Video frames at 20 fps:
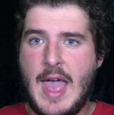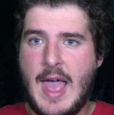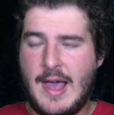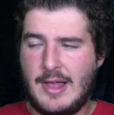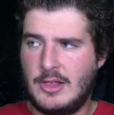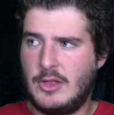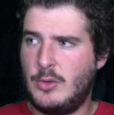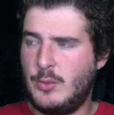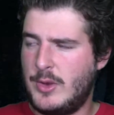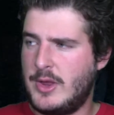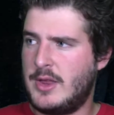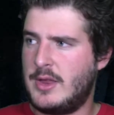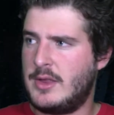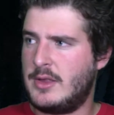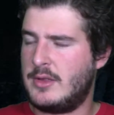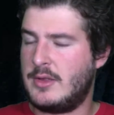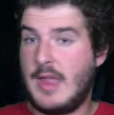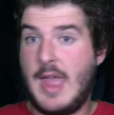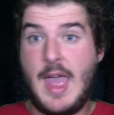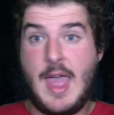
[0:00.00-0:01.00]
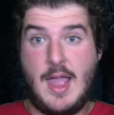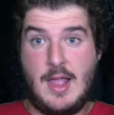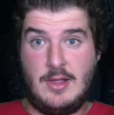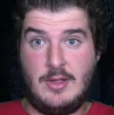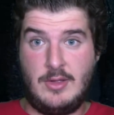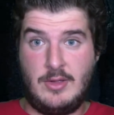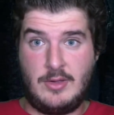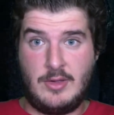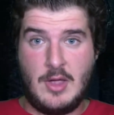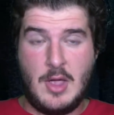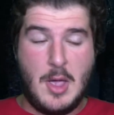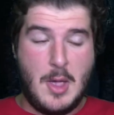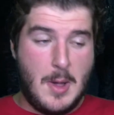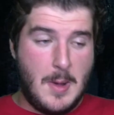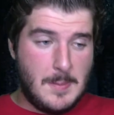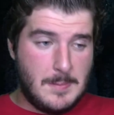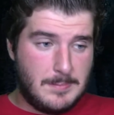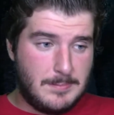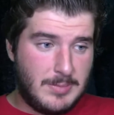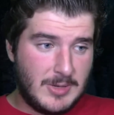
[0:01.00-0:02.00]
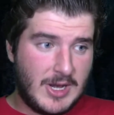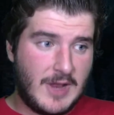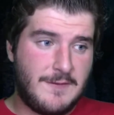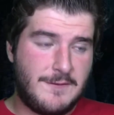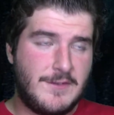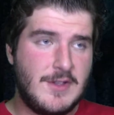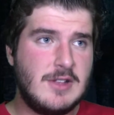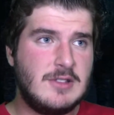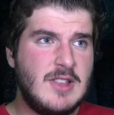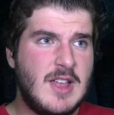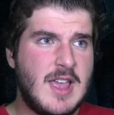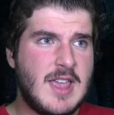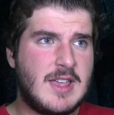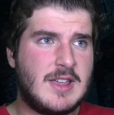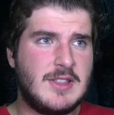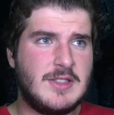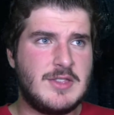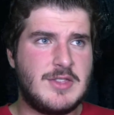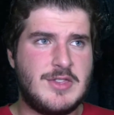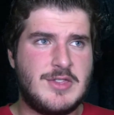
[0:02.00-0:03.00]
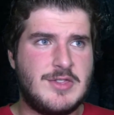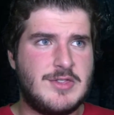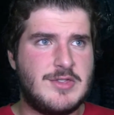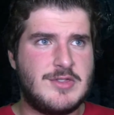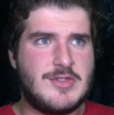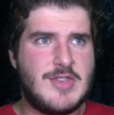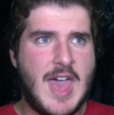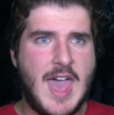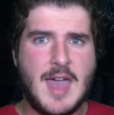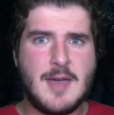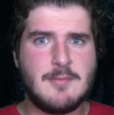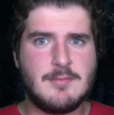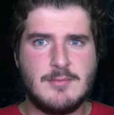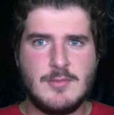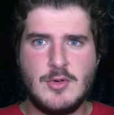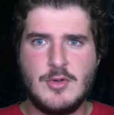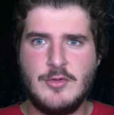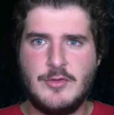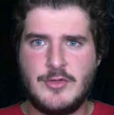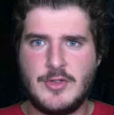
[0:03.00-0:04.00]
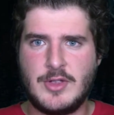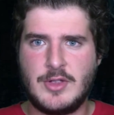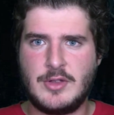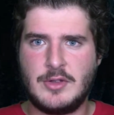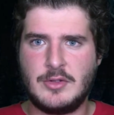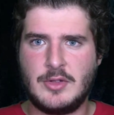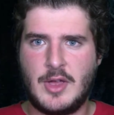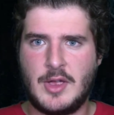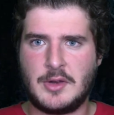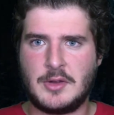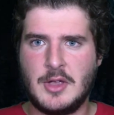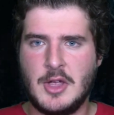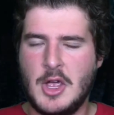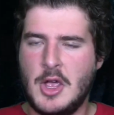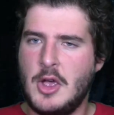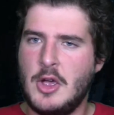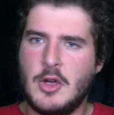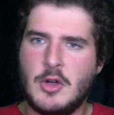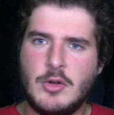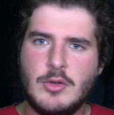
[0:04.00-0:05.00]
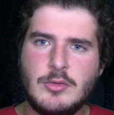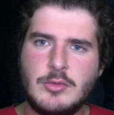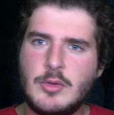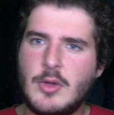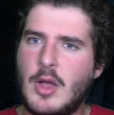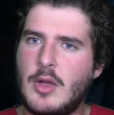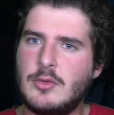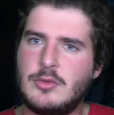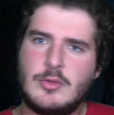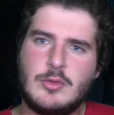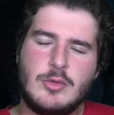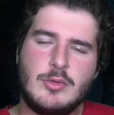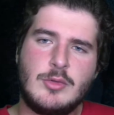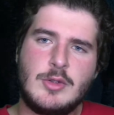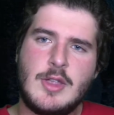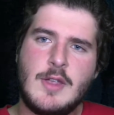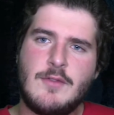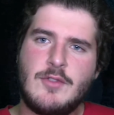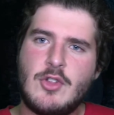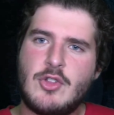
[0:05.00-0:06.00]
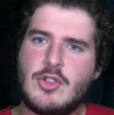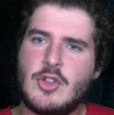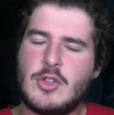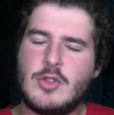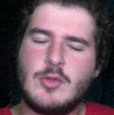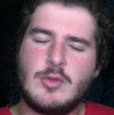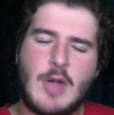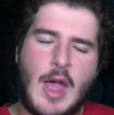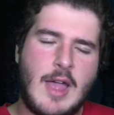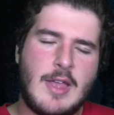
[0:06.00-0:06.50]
Halloween Ends, but I feel like that movie, like, who gives a shit?